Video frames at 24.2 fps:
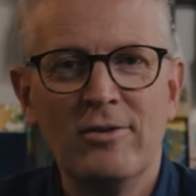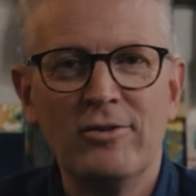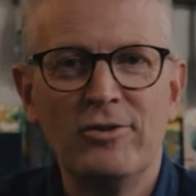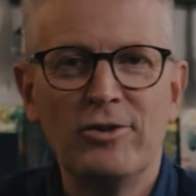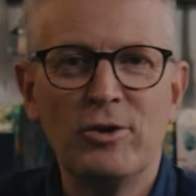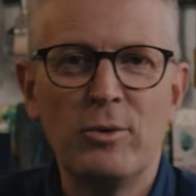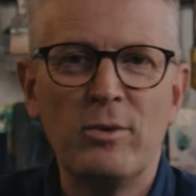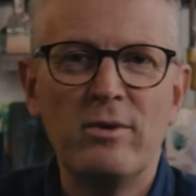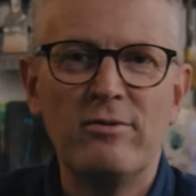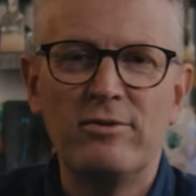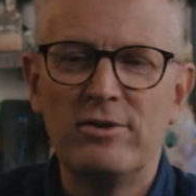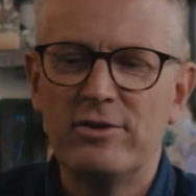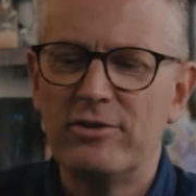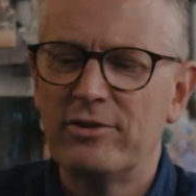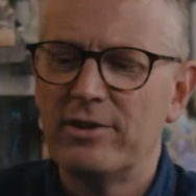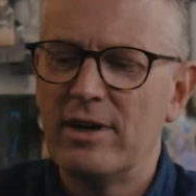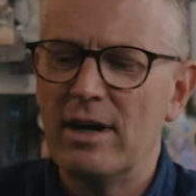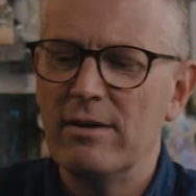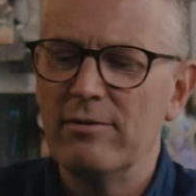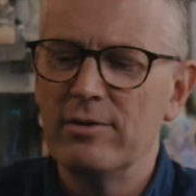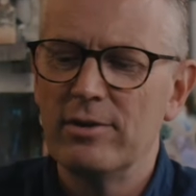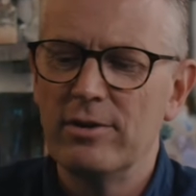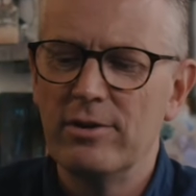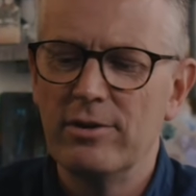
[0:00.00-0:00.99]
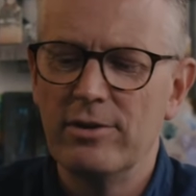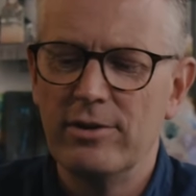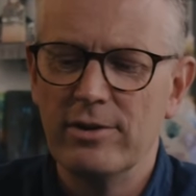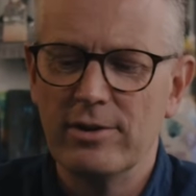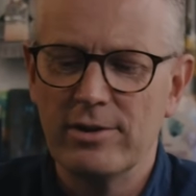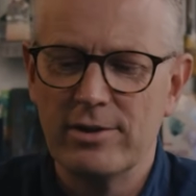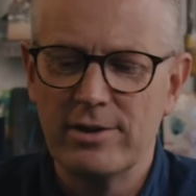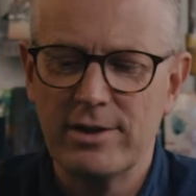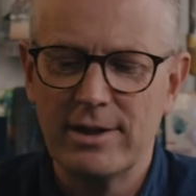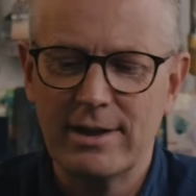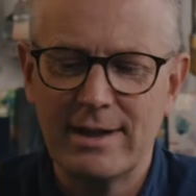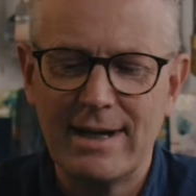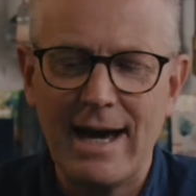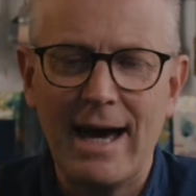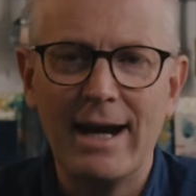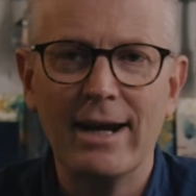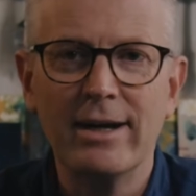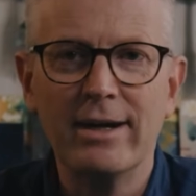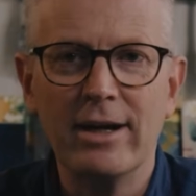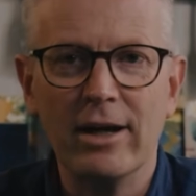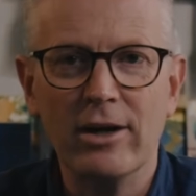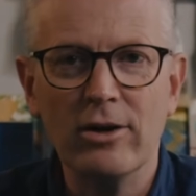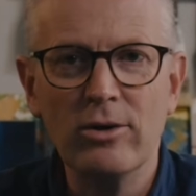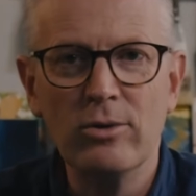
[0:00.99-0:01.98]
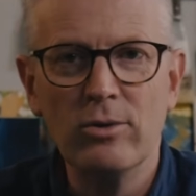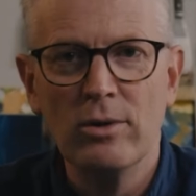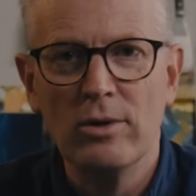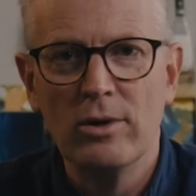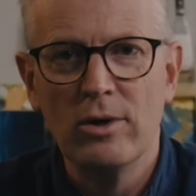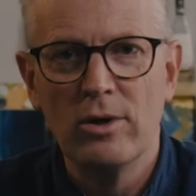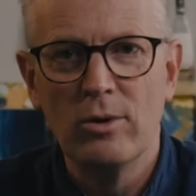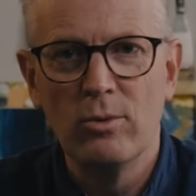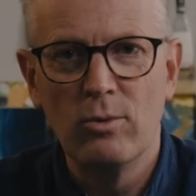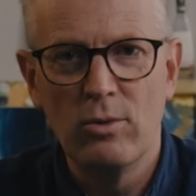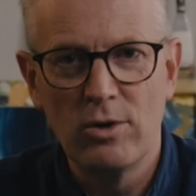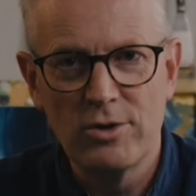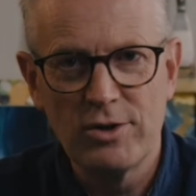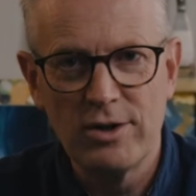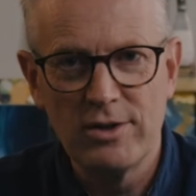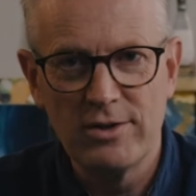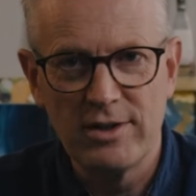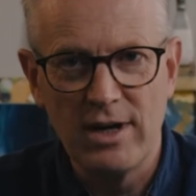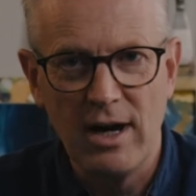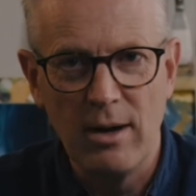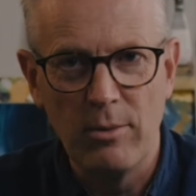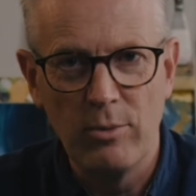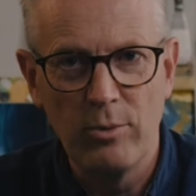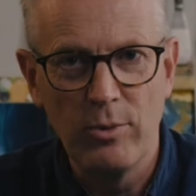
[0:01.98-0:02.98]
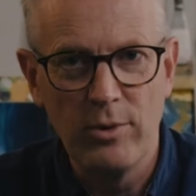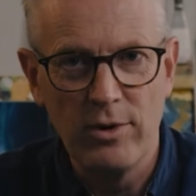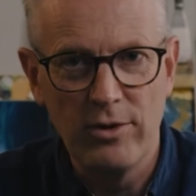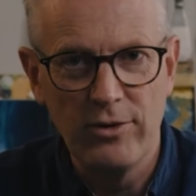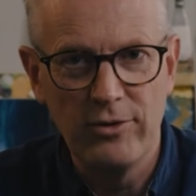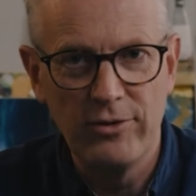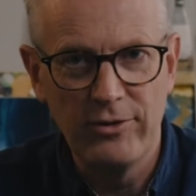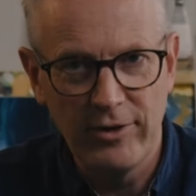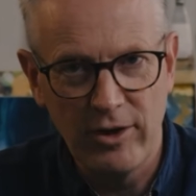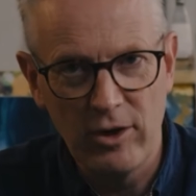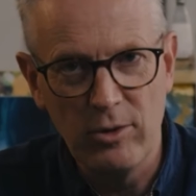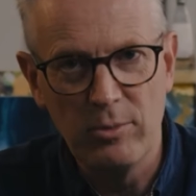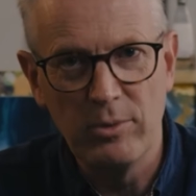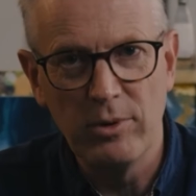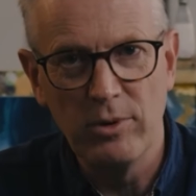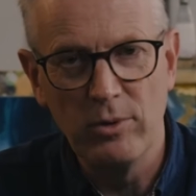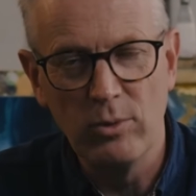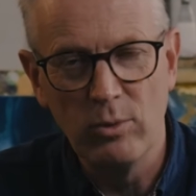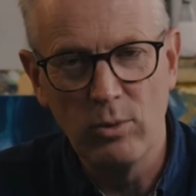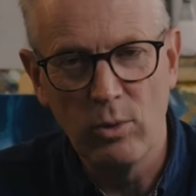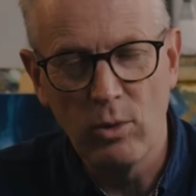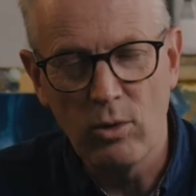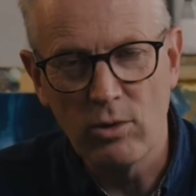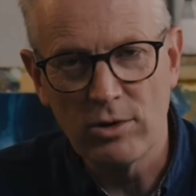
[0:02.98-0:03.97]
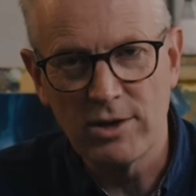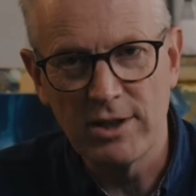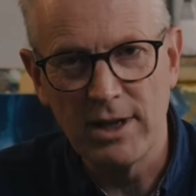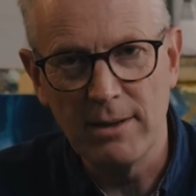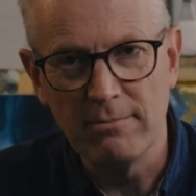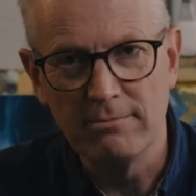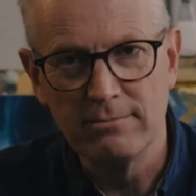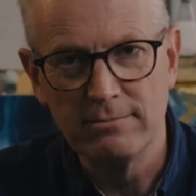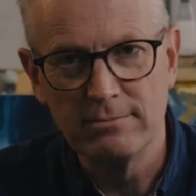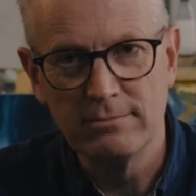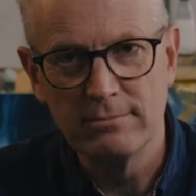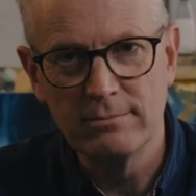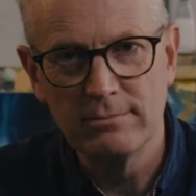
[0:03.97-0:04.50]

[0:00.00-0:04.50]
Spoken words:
So we've discovered that Caligo washes up with soap and water.